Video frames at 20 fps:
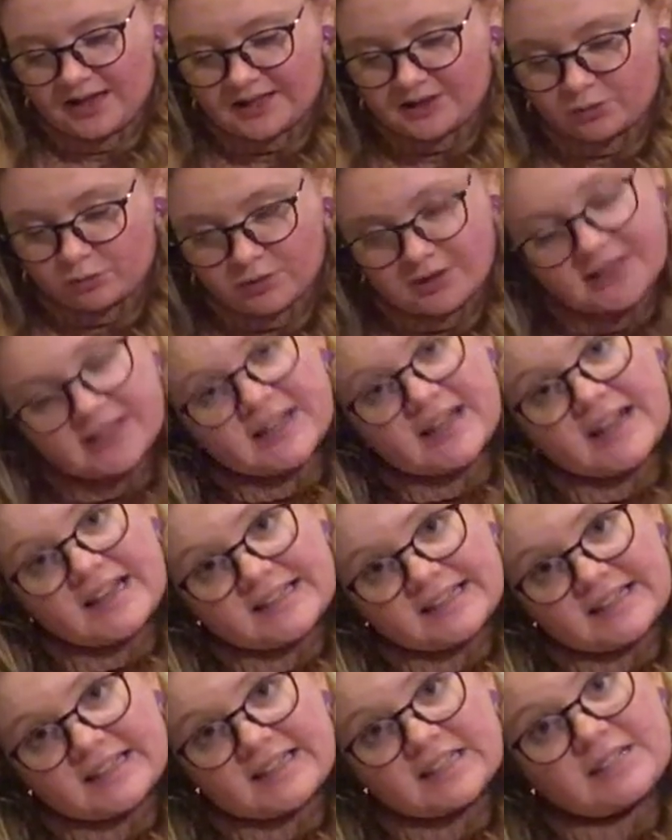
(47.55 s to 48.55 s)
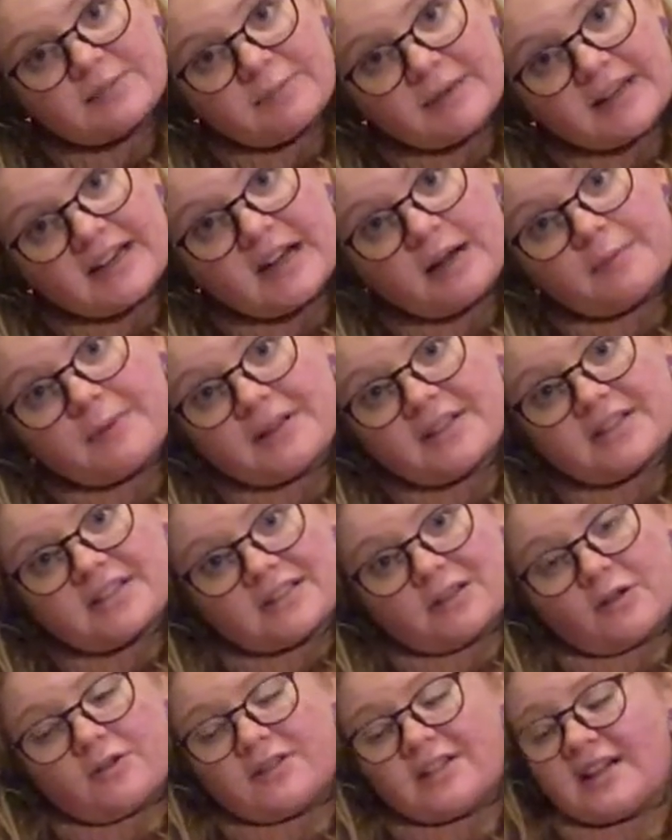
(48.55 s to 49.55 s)
It's really easy to speed up and
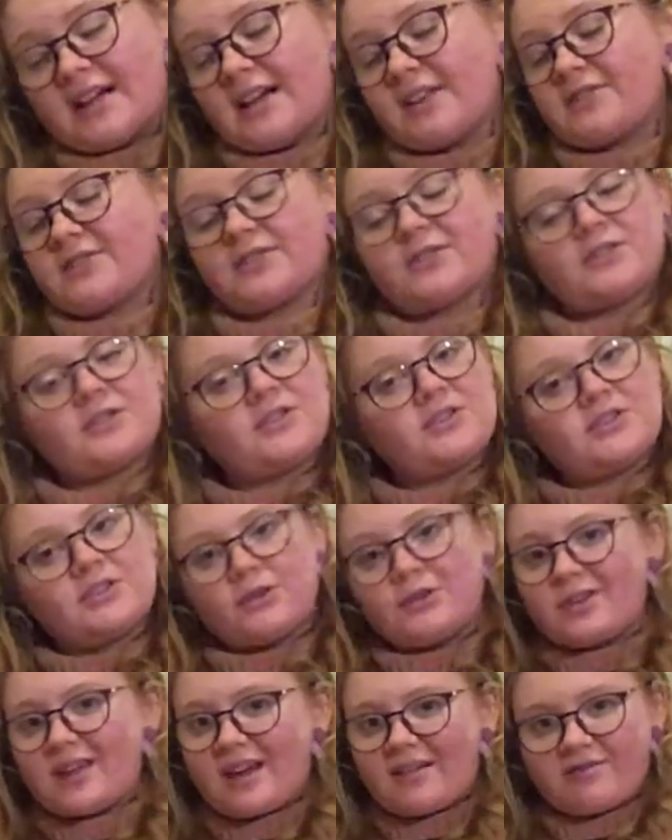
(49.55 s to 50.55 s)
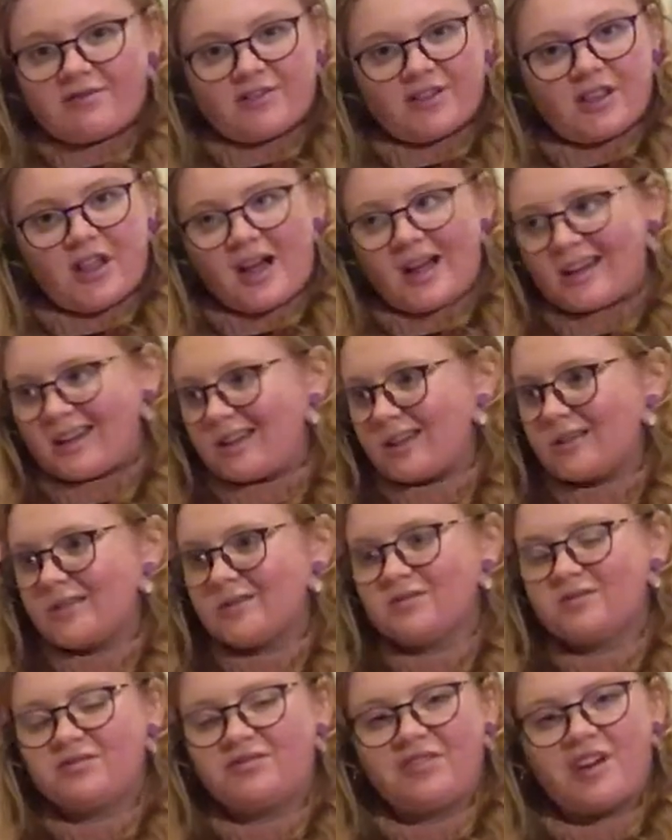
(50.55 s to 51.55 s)
slow down. So just do that for like
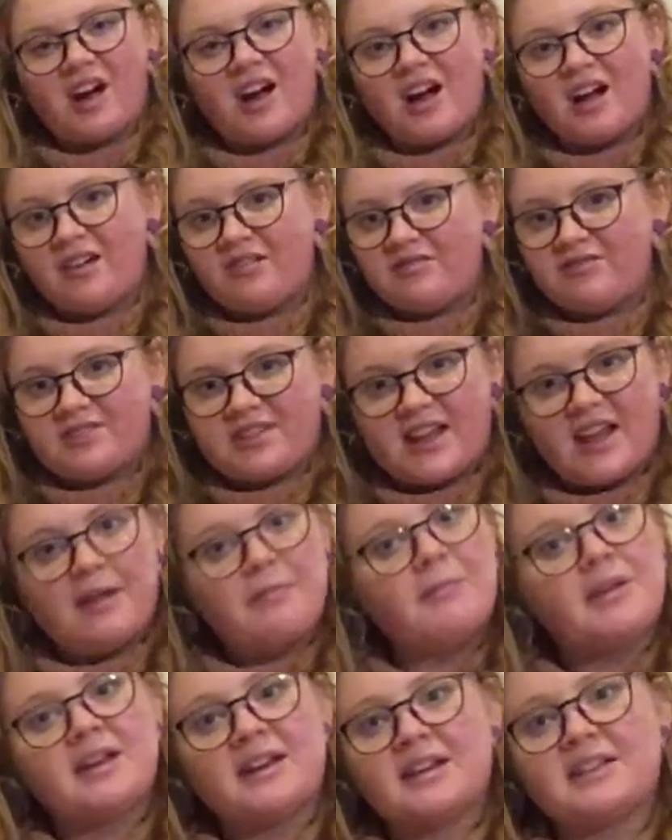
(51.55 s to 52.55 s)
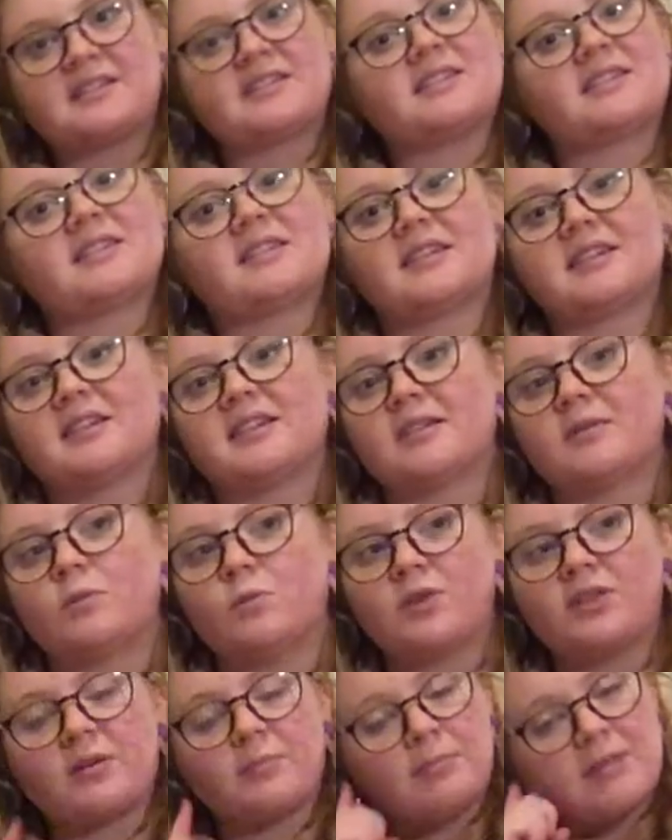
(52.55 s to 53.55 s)
5-10 minutes
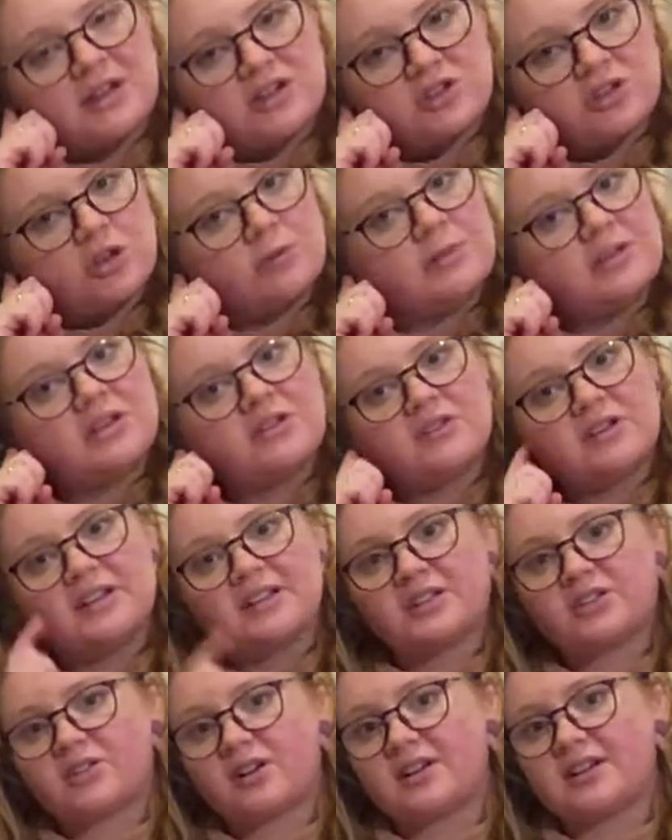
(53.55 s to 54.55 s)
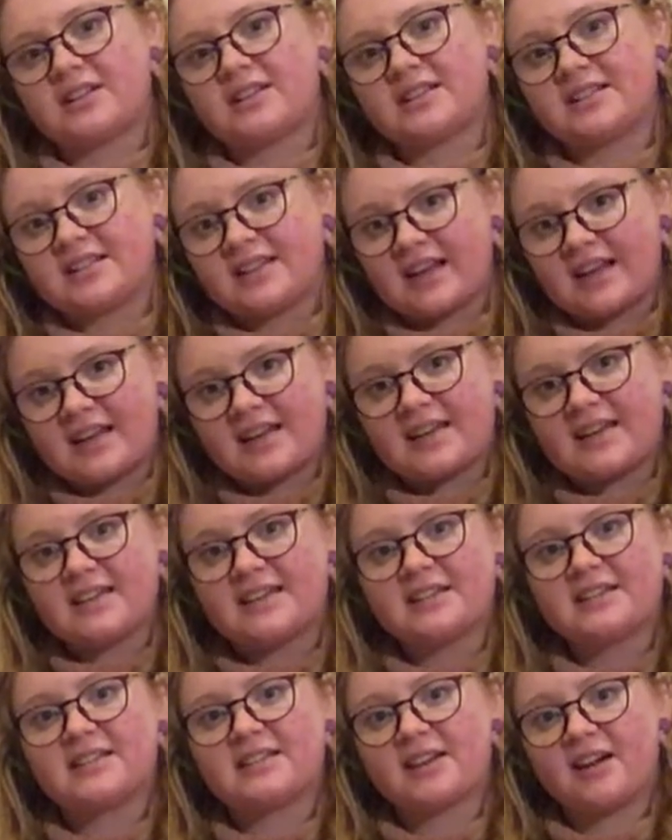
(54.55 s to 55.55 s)
with a metronome in your ear, trying to stay in
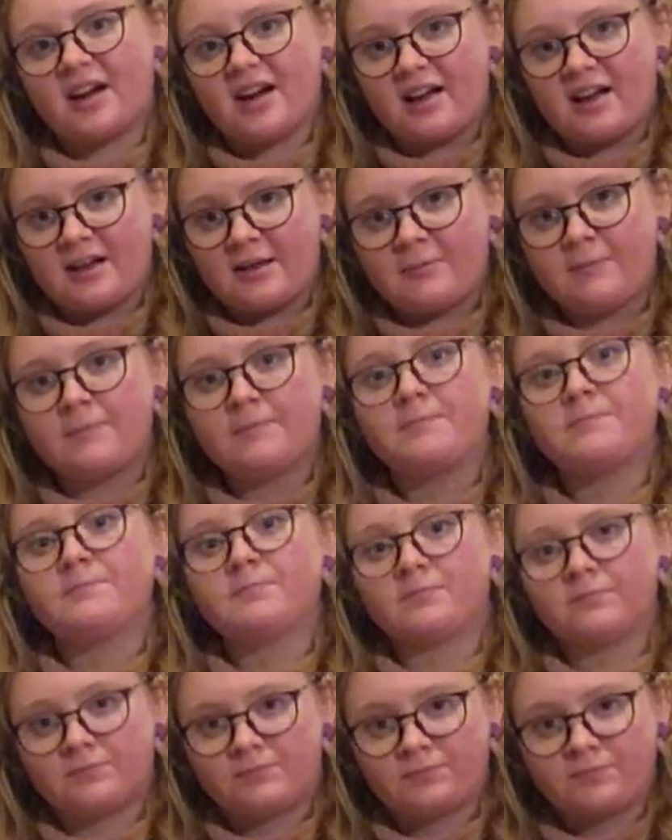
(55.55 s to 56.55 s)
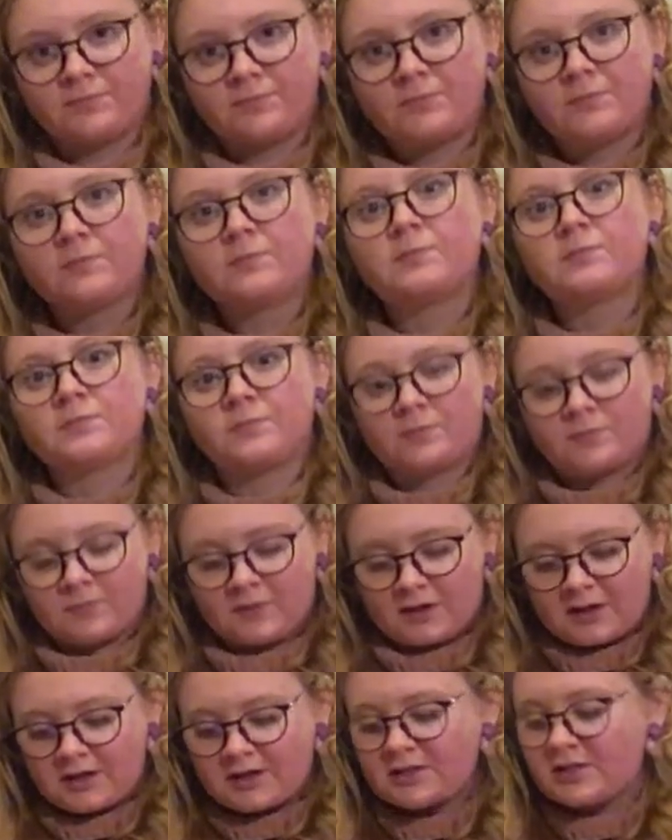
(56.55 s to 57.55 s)
time.
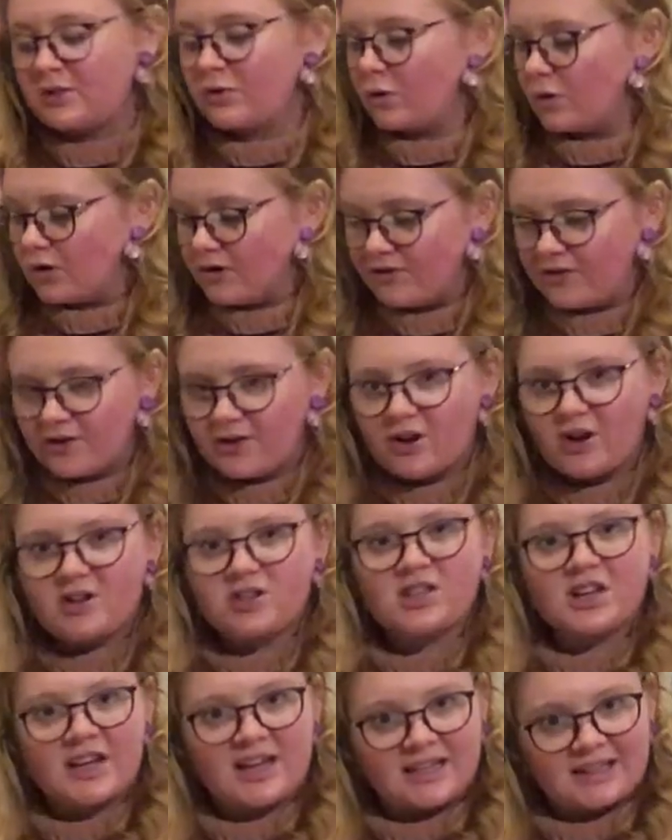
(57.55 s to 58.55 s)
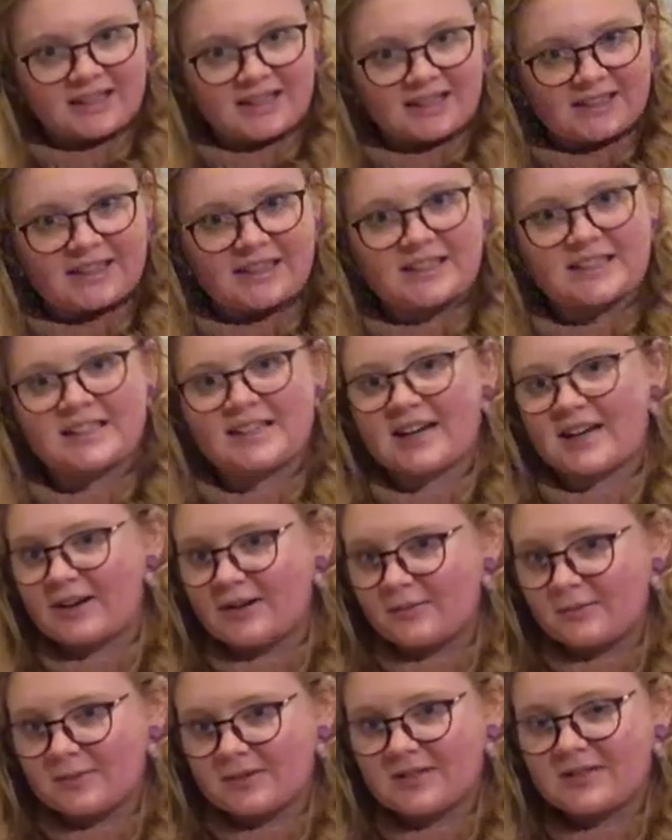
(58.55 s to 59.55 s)
It's good if you nod your head like this, it
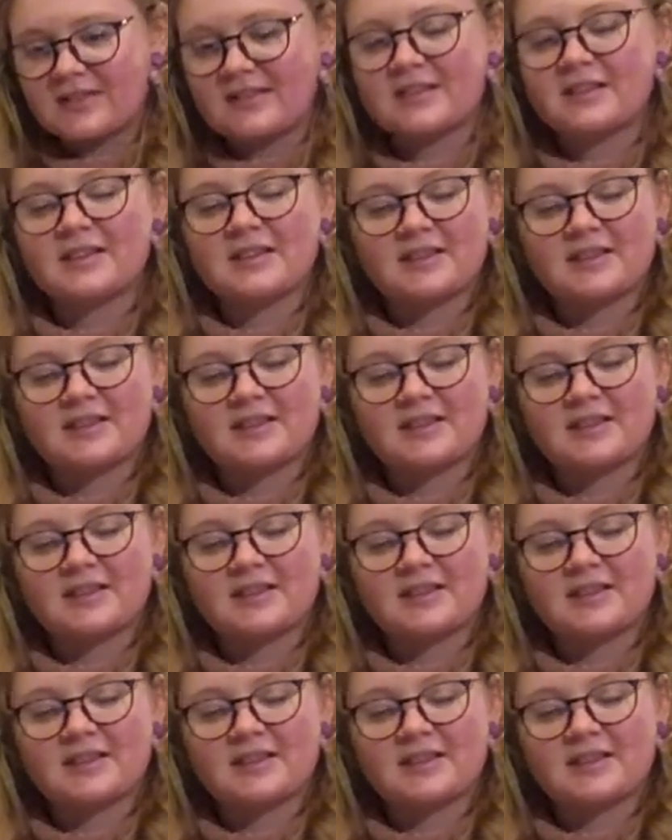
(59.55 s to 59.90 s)
helps.